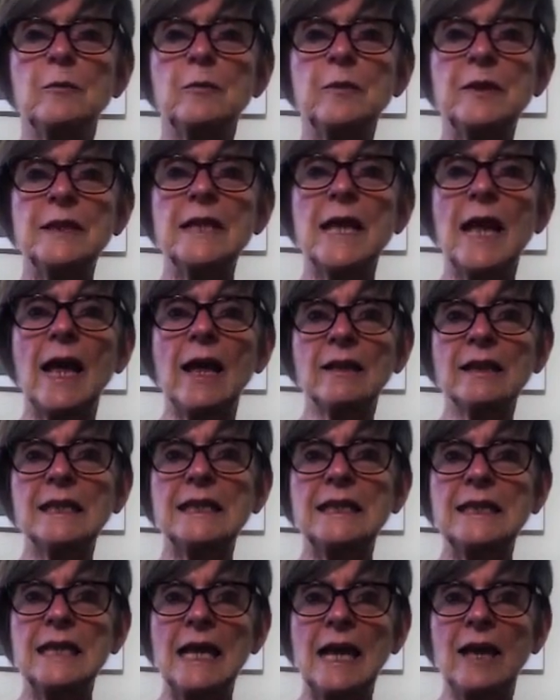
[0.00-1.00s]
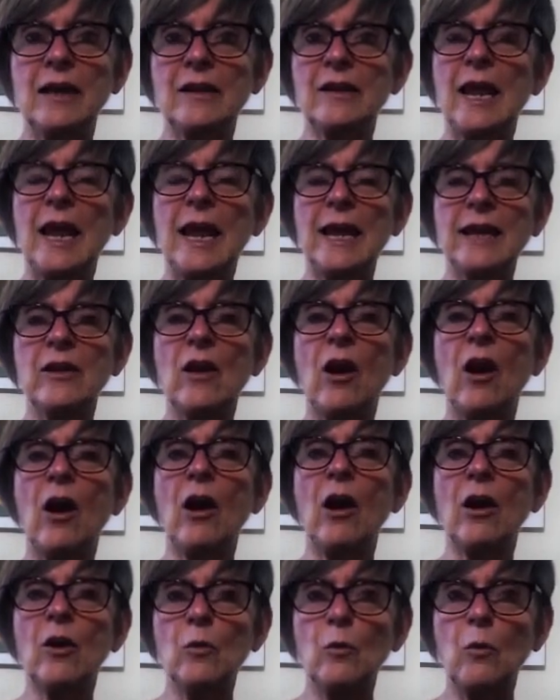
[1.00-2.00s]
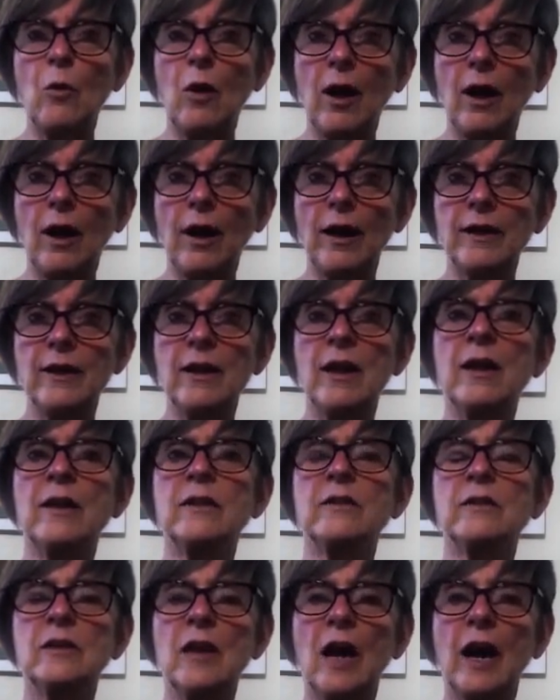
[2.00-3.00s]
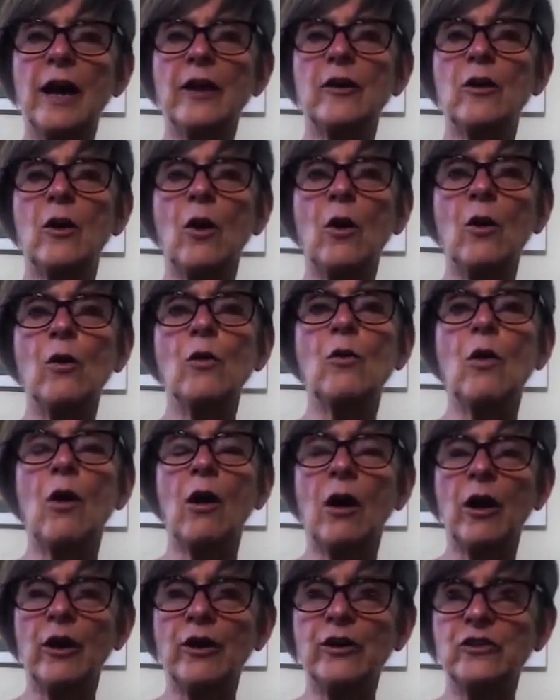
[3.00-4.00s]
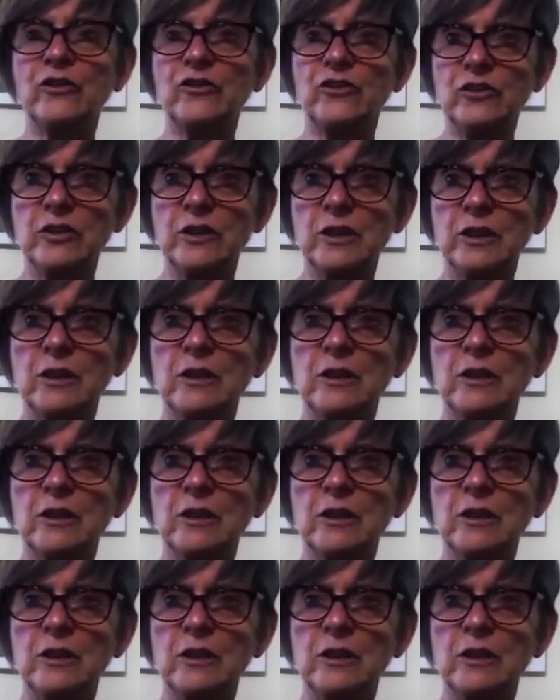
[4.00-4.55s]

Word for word: P L E N A R Y, dot O R G